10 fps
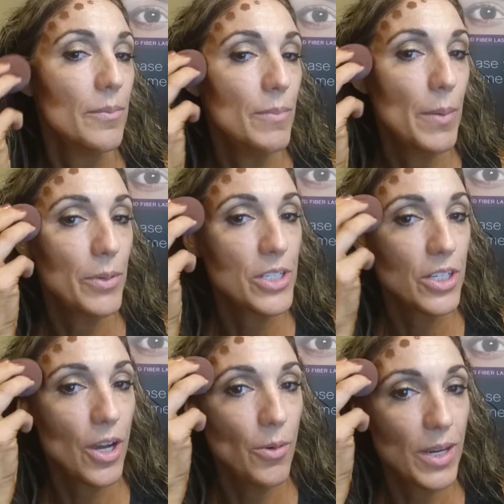Remember
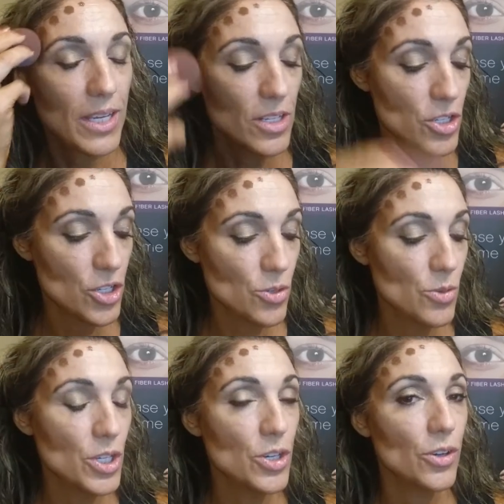to go
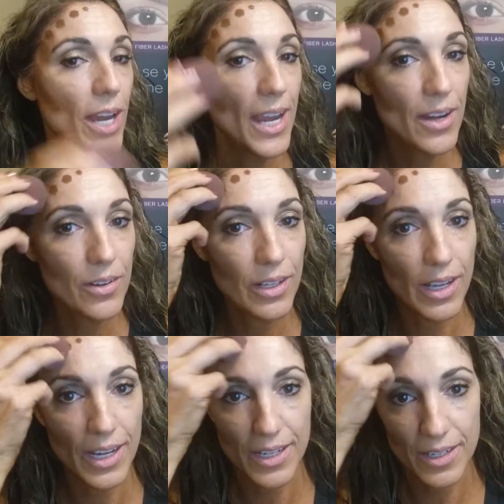into your
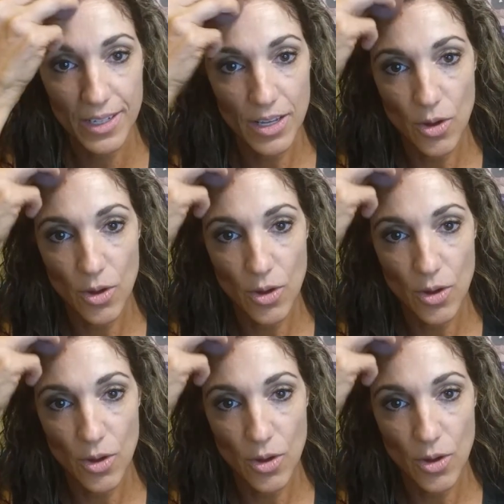hairline.